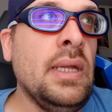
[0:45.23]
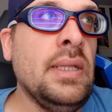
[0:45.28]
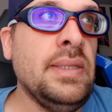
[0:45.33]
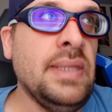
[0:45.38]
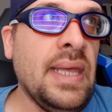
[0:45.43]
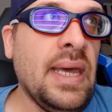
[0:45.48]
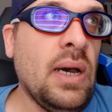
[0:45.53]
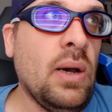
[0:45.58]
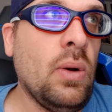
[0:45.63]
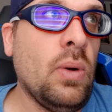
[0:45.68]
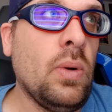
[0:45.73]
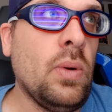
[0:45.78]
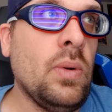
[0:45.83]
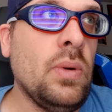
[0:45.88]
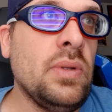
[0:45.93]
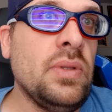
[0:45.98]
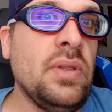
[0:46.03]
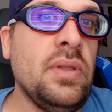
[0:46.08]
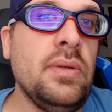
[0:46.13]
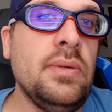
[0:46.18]

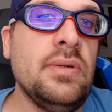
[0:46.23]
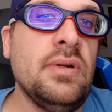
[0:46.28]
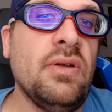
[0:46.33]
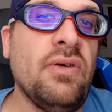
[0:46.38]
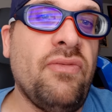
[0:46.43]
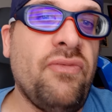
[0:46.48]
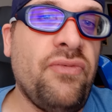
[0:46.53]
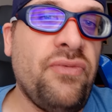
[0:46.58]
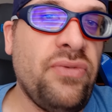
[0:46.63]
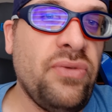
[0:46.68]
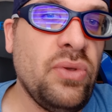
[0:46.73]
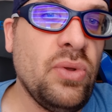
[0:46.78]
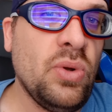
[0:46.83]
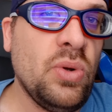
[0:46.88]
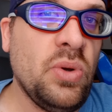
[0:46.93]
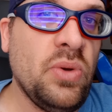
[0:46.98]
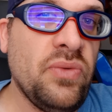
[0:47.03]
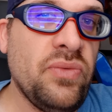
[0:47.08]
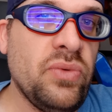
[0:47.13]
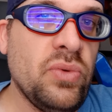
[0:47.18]
Now there are a
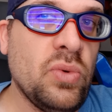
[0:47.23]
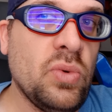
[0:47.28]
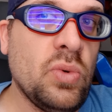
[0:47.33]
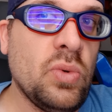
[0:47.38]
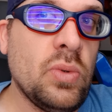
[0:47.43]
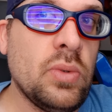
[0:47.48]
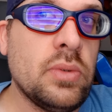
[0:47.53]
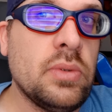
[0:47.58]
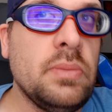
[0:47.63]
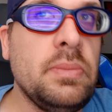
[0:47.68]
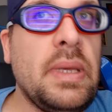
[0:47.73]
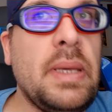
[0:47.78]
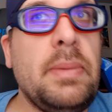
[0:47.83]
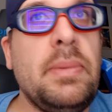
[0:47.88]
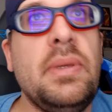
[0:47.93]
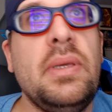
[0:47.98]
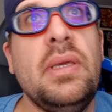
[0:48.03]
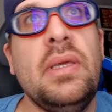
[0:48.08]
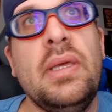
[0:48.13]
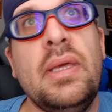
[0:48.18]
few of you, or
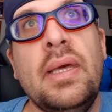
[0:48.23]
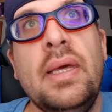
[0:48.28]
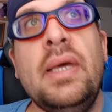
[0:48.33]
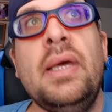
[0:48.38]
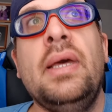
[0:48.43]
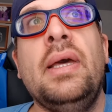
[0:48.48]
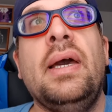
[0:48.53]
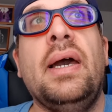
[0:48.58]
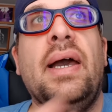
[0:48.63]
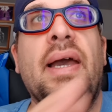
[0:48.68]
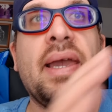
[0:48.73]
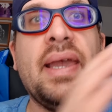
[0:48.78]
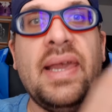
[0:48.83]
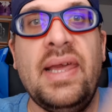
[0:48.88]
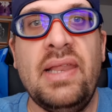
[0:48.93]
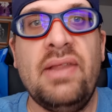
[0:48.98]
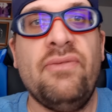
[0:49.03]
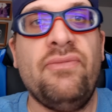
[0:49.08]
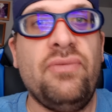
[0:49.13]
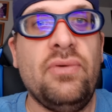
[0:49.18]
maybe a
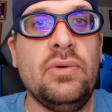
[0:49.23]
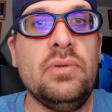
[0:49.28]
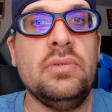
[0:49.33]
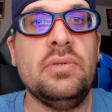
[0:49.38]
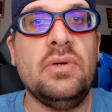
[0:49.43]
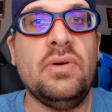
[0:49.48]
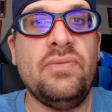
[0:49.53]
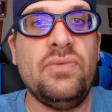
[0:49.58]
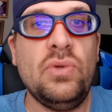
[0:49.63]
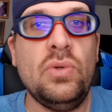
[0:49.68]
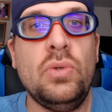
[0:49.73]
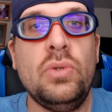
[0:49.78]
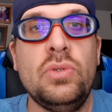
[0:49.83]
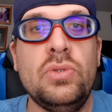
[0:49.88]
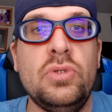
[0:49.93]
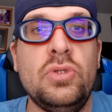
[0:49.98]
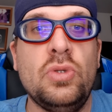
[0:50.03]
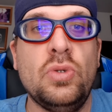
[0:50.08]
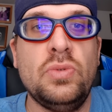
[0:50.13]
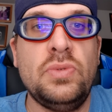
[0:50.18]
handful of you,
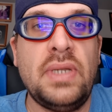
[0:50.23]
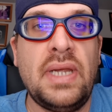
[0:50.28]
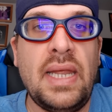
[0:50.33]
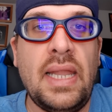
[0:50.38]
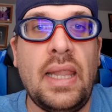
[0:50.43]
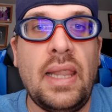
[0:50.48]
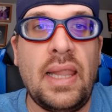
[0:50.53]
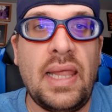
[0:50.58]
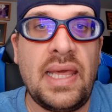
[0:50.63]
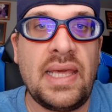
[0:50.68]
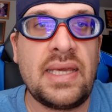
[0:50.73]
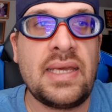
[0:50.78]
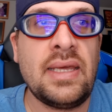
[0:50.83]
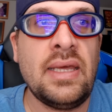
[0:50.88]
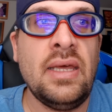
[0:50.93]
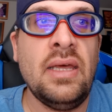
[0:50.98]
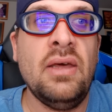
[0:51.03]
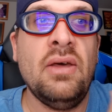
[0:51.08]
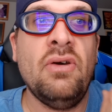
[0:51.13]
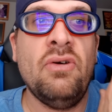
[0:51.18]
do not like
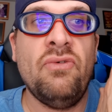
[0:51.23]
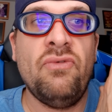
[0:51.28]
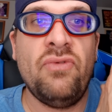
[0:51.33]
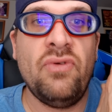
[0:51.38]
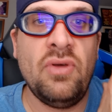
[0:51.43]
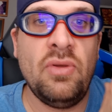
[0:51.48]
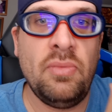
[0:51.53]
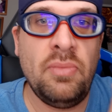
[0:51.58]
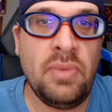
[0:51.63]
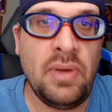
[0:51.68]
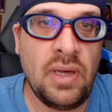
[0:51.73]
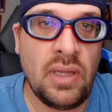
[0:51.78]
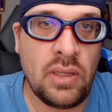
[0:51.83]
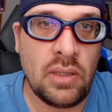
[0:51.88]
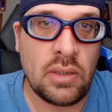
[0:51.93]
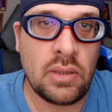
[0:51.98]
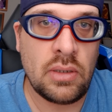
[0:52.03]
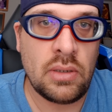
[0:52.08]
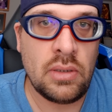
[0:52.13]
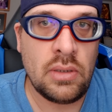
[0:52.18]
Finn
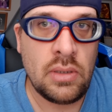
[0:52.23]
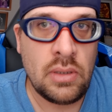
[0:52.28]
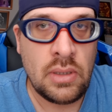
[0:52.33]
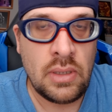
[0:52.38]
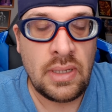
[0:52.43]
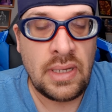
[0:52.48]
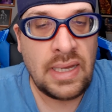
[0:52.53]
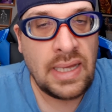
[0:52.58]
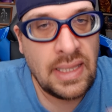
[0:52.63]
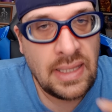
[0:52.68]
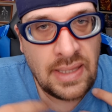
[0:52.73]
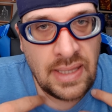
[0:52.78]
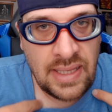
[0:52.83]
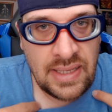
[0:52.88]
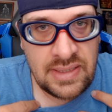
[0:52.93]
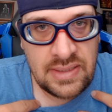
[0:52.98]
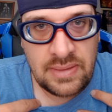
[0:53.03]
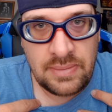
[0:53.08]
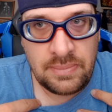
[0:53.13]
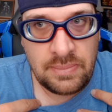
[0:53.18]
Balor. I
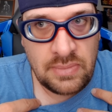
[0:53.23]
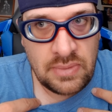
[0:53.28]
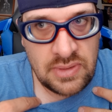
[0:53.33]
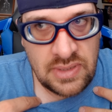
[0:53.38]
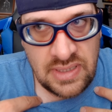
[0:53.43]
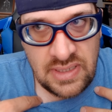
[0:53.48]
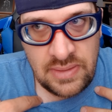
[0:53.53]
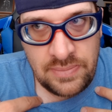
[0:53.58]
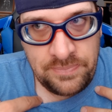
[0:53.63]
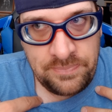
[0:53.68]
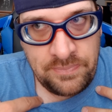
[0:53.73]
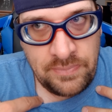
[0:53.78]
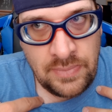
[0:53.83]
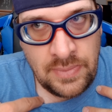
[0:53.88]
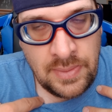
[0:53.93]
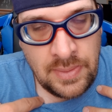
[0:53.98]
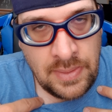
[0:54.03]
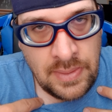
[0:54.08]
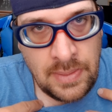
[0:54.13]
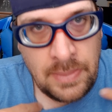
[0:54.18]
like him, okay?
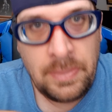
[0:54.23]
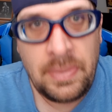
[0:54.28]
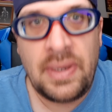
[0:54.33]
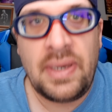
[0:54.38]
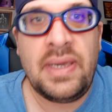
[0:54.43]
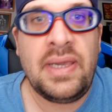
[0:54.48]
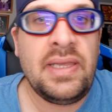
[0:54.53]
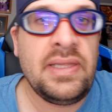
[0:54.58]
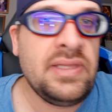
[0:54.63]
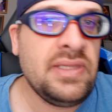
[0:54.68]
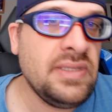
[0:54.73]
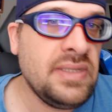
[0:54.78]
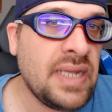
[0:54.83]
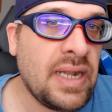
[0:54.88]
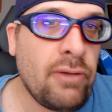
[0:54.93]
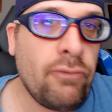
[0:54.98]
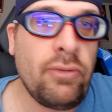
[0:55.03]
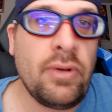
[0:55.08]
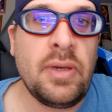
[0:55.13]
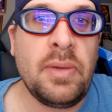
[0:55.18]
But he did
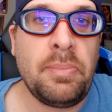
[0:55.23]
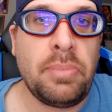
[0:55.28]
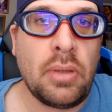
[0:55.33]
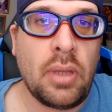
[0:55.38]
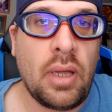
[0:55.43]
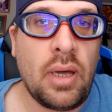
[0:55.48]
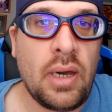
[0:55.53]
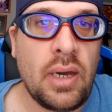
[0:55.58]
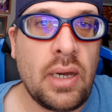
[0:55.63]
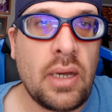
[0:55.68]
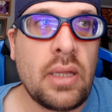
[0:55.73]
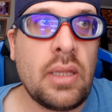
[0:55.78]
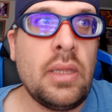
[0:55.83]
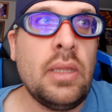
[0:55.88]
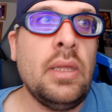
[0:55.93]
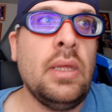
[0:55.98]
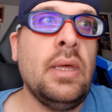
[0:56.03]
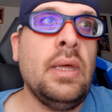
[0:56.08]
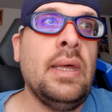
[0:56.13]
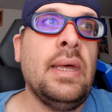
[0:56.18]
not really belong
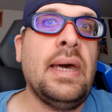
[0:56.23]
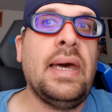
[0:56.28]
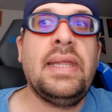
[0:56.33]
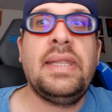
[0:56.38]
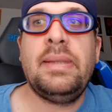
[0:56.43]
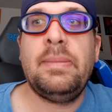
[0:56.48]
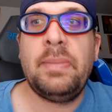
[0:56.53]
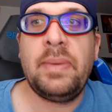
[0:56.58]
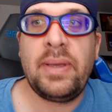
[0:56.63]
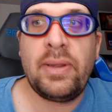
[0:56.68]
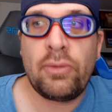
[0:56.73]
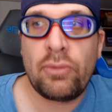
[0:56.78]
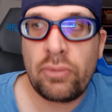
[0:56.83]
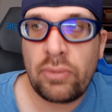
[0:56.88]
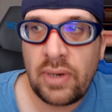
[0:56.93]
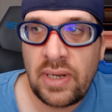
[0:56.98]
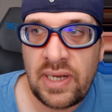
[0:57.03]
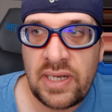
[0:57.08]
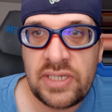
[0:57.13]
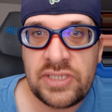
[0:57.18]
on the main
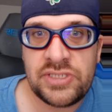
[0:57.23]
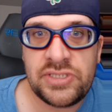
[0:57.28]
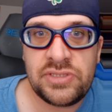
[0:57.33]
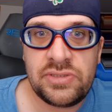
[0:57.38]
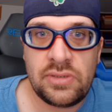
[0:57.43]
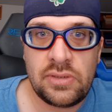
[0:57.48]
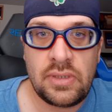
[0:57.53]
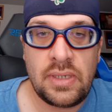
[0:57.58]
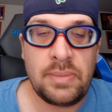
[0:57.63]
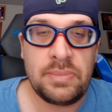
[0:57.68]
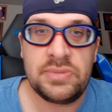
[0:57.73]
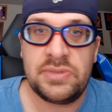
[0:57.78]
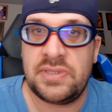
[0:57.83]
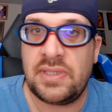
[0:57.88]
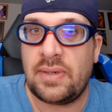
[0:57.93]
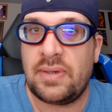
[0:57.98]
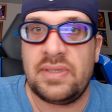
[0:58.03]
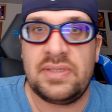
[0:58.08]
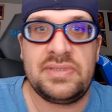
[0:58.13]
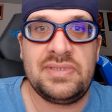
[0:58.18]
roster. I'm
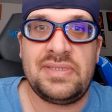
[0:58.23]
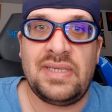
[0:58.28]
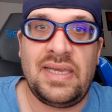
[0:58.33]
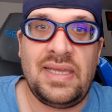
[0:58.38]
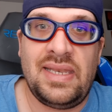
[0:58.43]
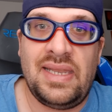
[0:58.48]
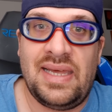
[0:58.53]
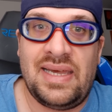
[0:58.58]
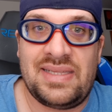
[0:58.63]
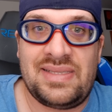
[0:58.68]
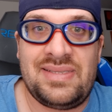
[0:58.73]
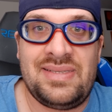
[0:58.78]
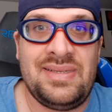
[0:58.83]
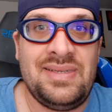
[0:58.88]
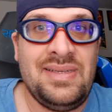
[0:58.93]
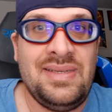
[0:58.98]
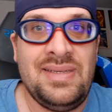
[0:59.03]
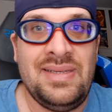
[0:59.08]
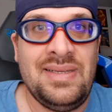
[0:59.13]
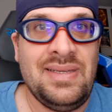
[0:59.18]
sorry to say that.
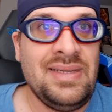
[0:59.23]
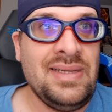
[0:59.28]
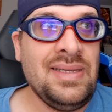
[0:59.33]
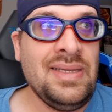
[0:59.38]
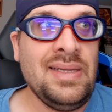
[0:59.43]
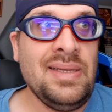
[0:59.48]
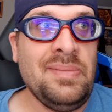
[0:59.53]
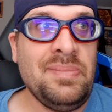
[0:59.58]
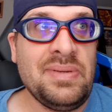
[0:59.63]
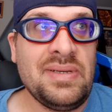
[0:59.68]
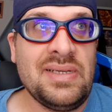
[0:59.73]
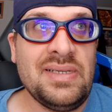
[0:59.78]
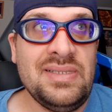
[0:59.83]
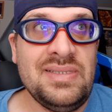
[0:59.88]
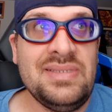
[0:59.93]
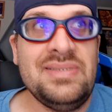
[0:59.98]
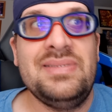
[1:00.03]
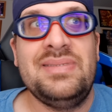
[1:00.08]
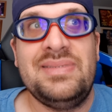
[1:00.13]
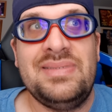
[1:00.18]

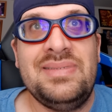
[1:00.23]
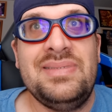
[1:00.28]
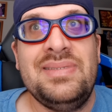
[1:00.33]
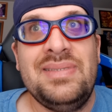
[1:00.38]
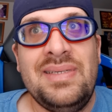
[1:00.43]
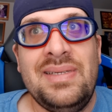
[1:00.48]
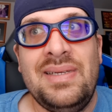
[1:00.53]
Because